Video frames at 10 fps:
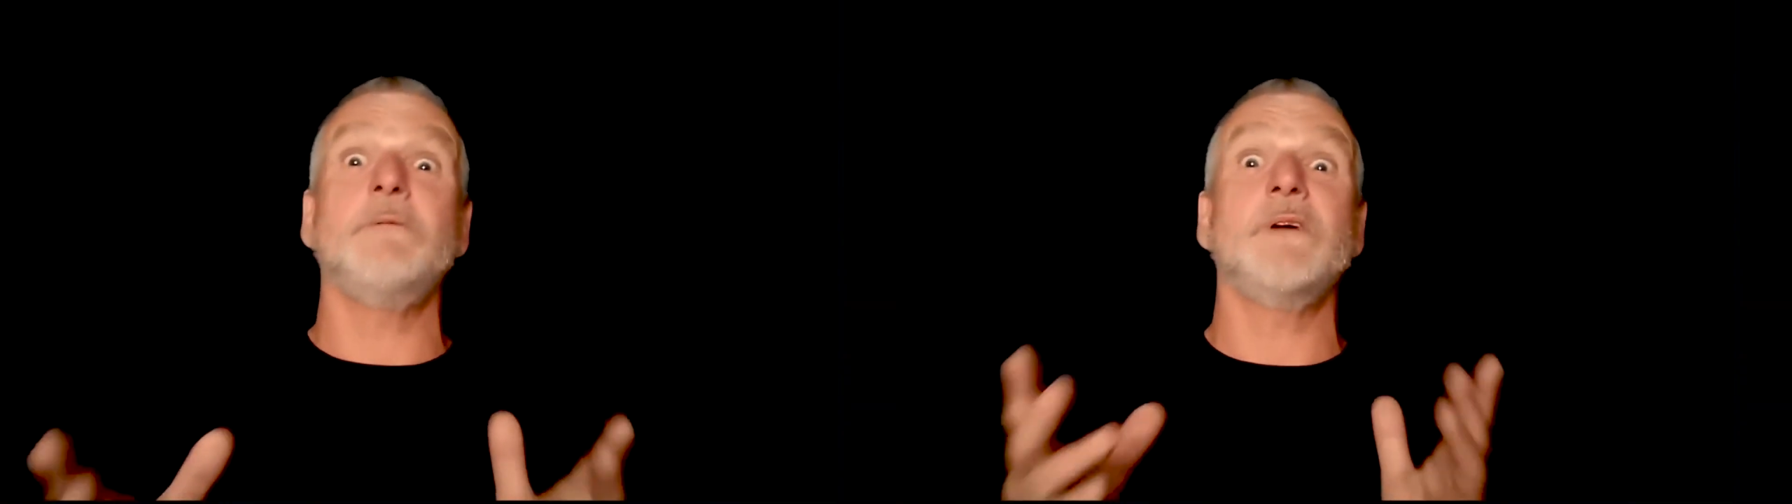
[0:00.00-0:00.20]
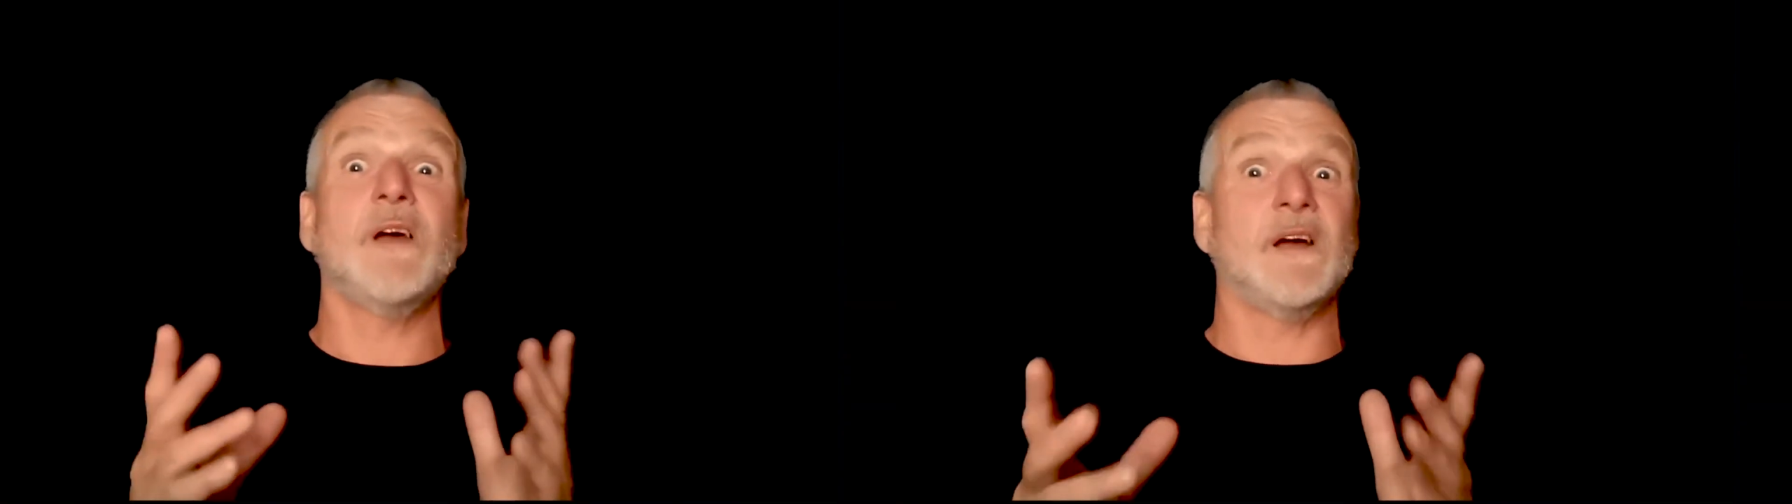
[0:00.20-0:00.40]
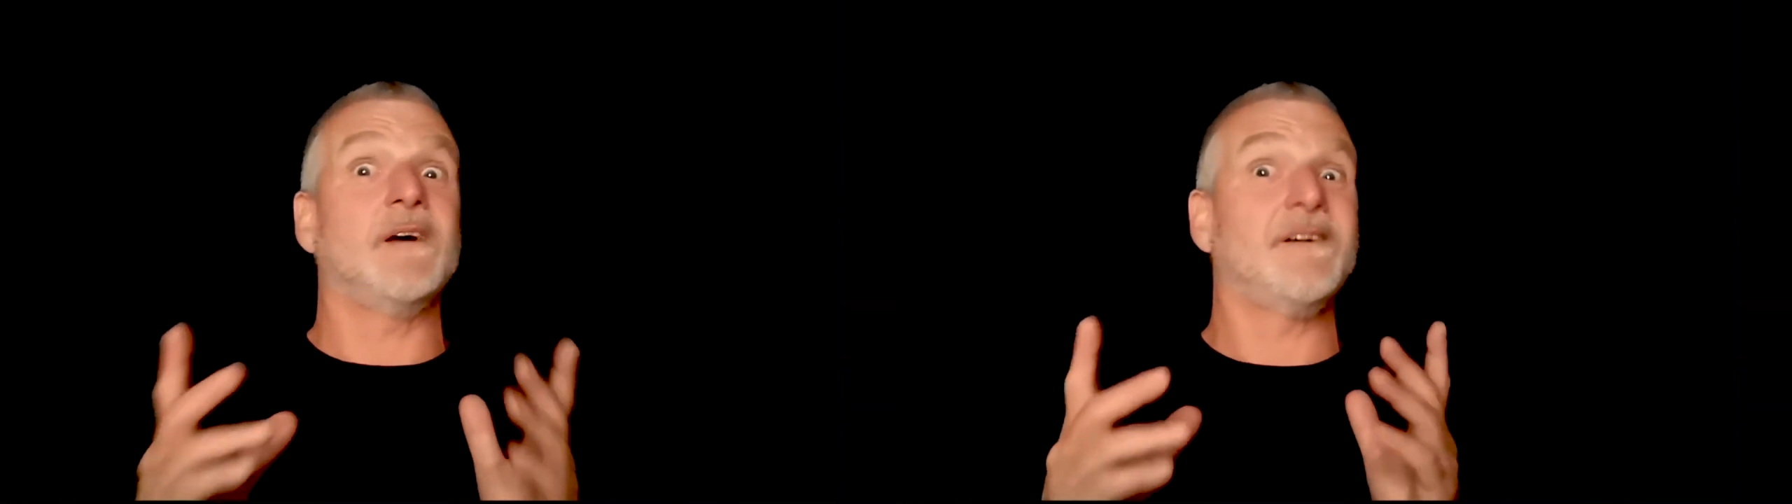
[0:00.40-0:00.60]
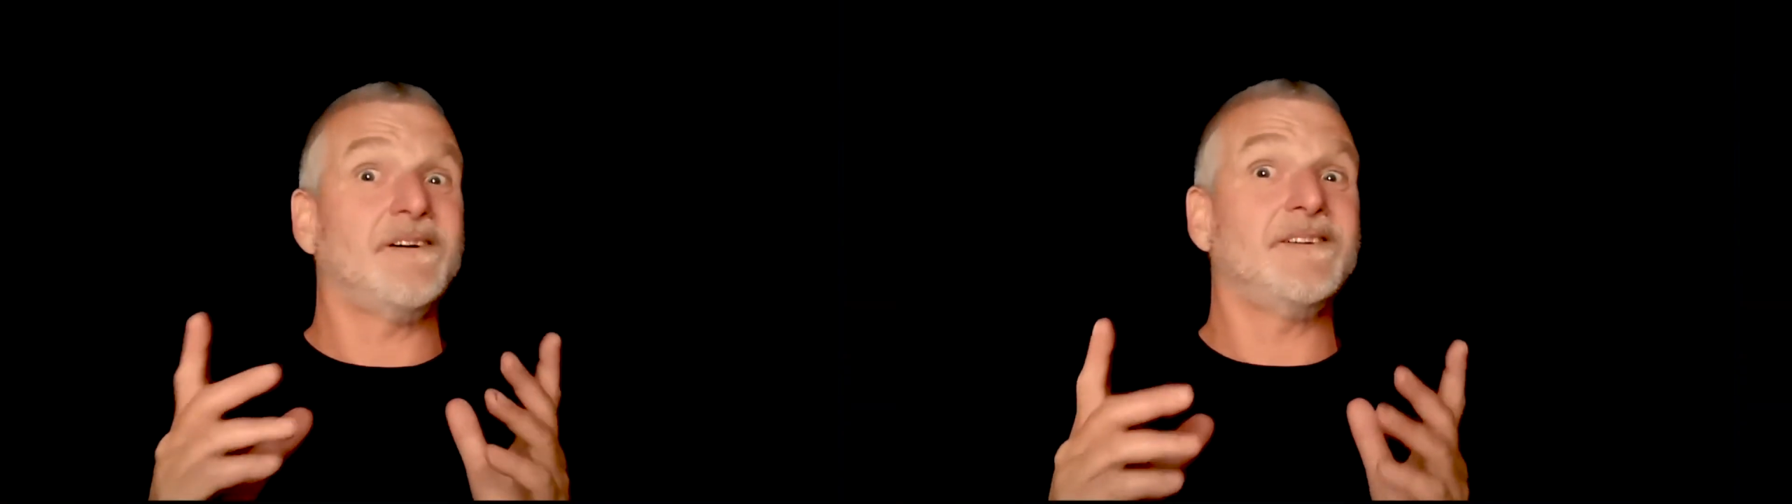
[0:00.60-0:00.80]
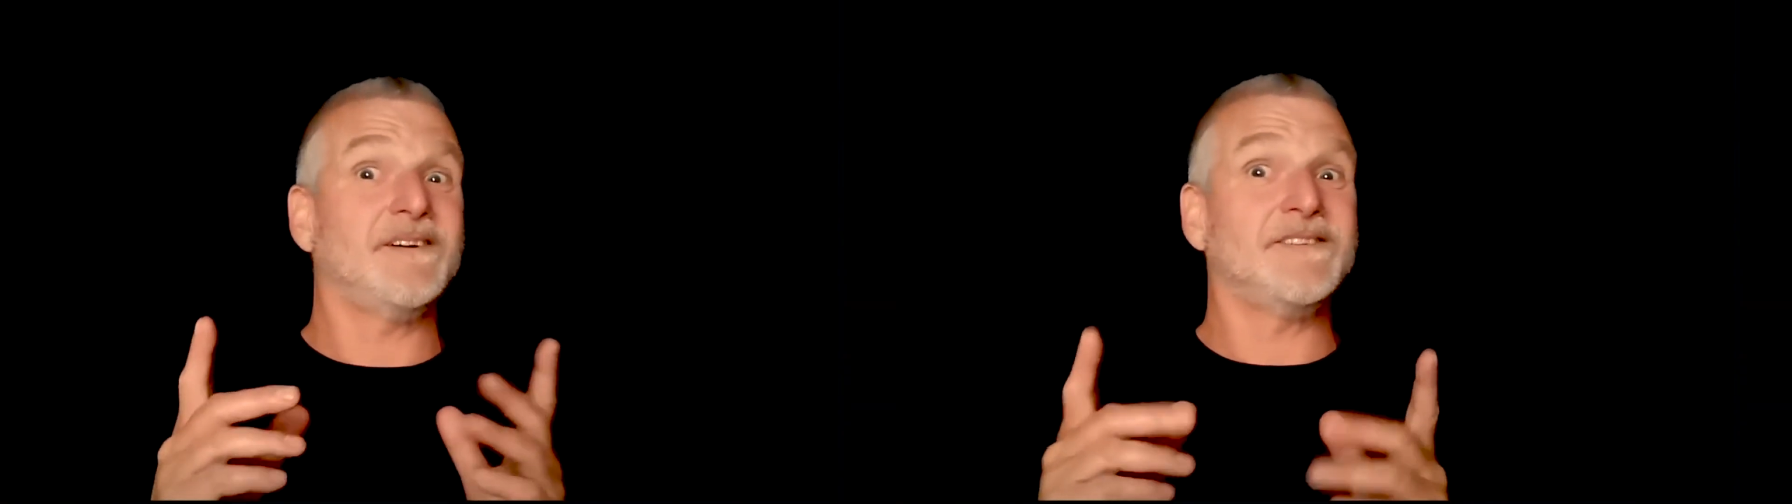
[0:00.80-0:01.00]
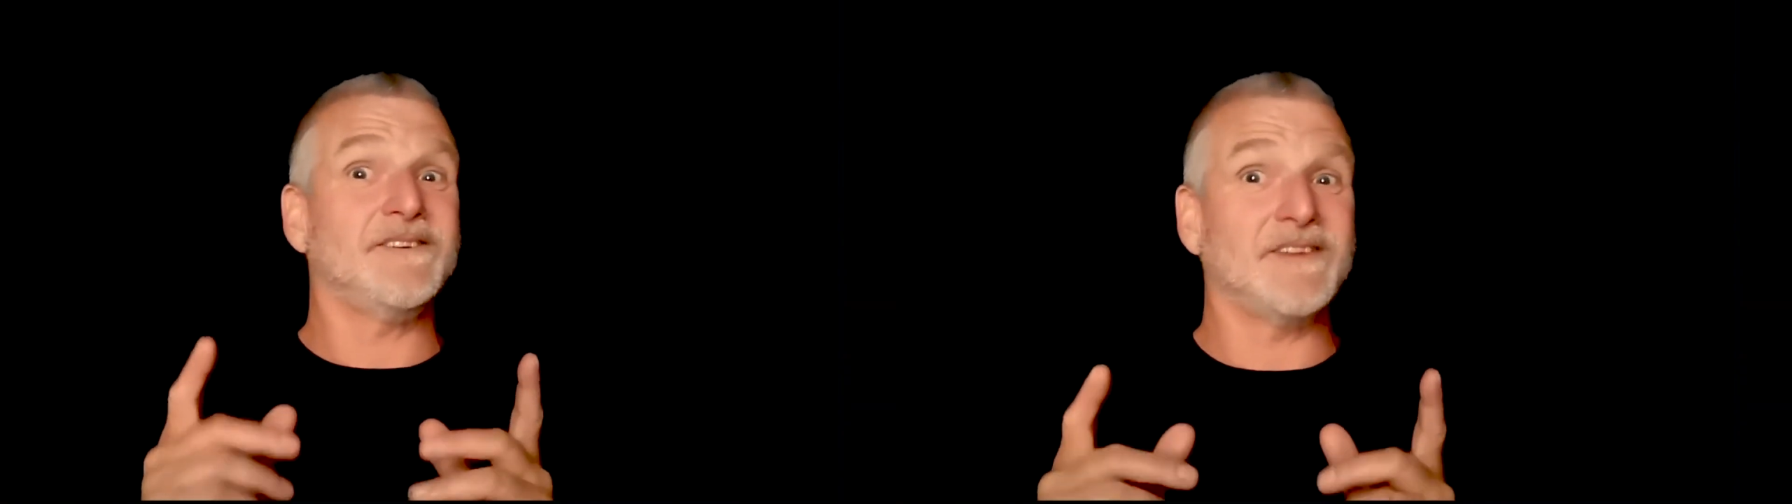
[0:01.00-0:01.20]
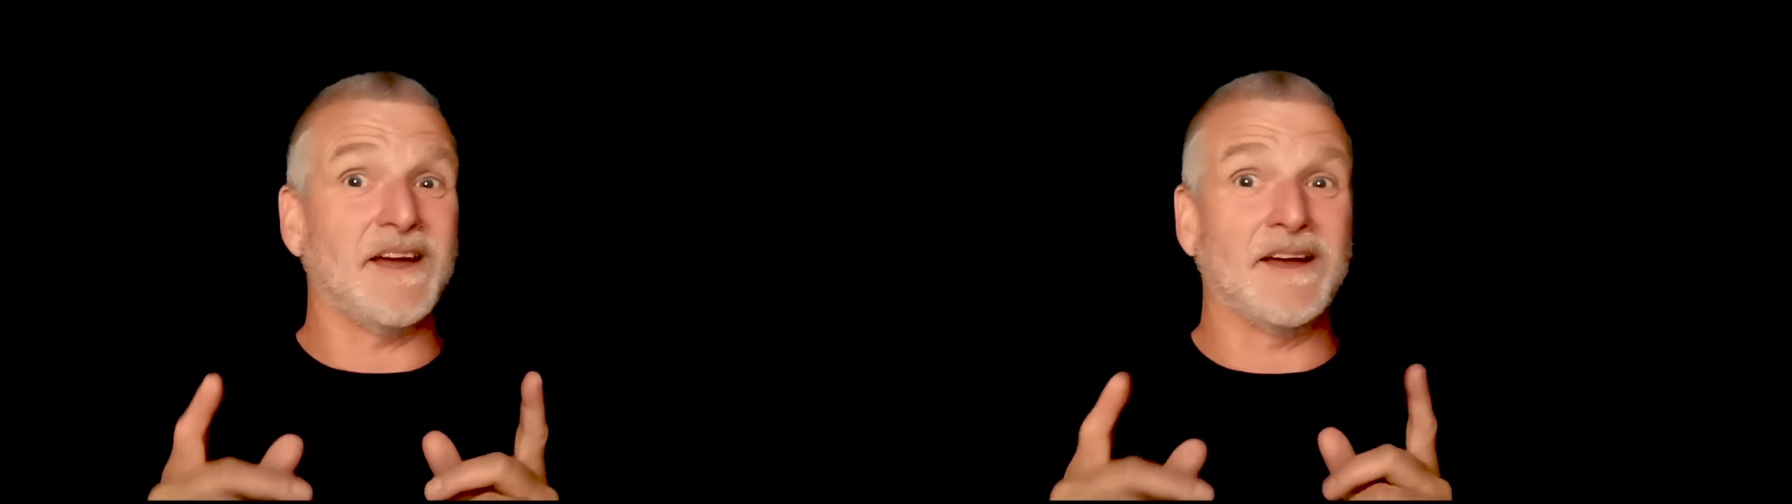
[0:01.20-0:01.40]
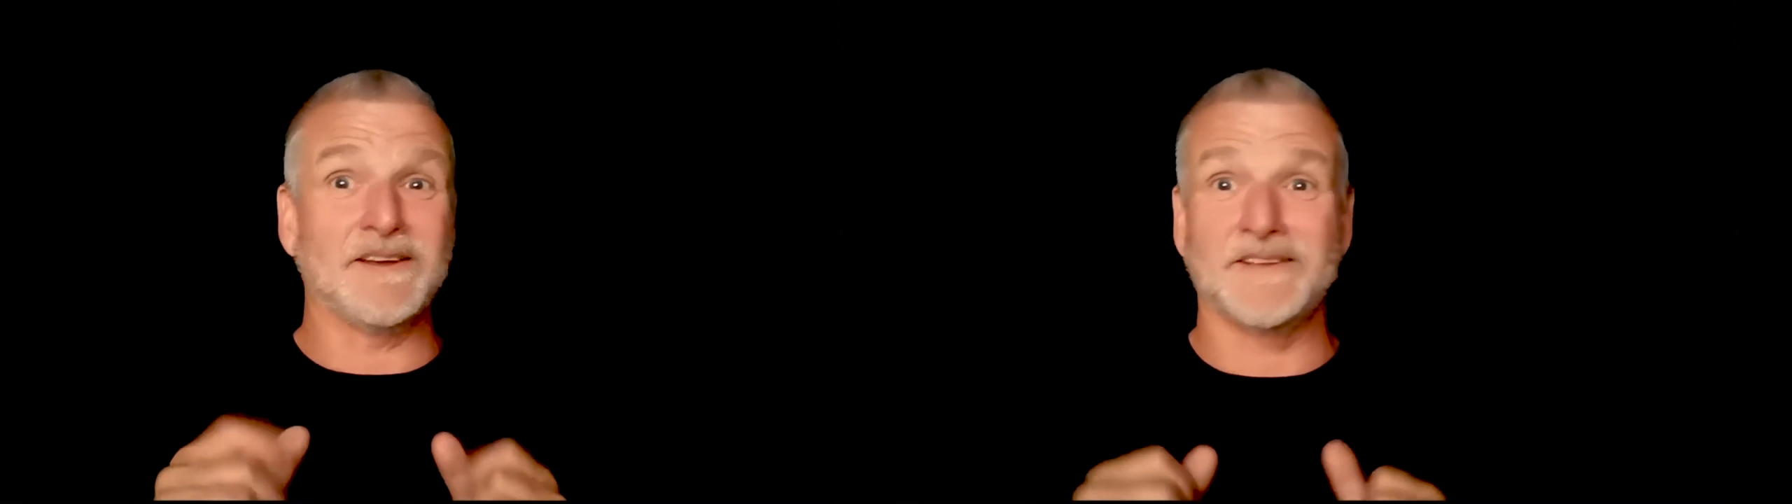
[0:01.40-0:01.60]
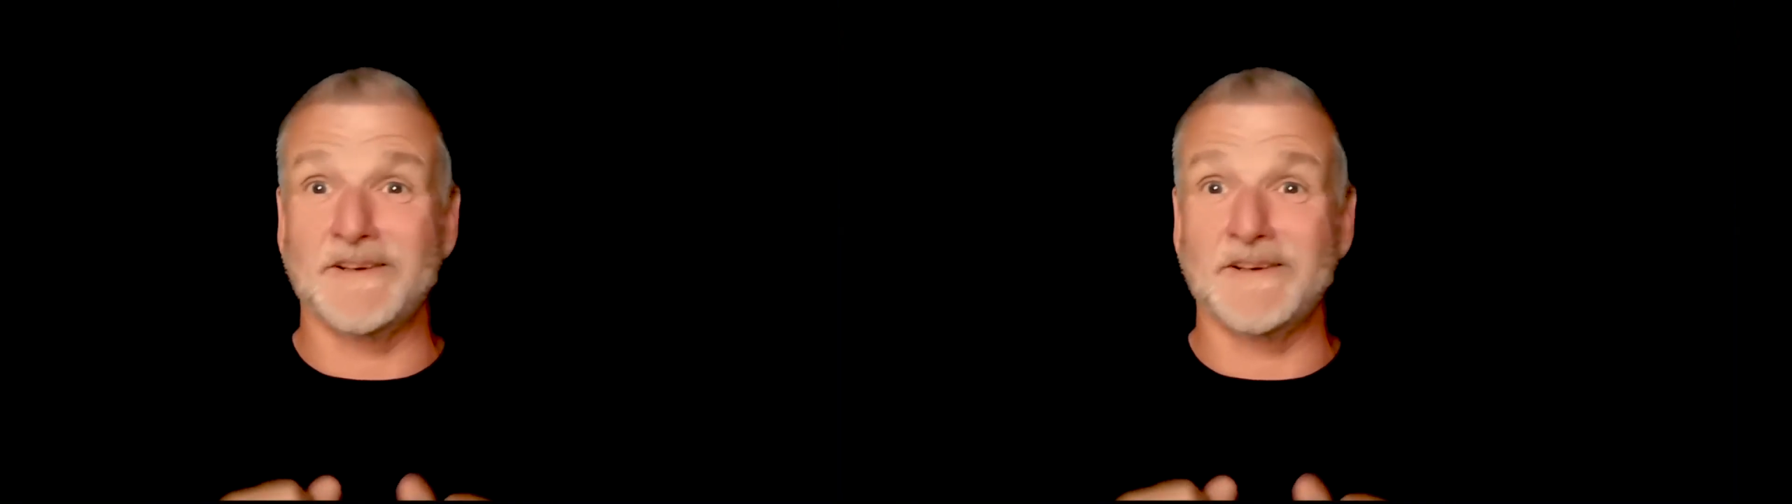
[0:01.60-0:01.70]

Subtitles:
oh yeah, I do that.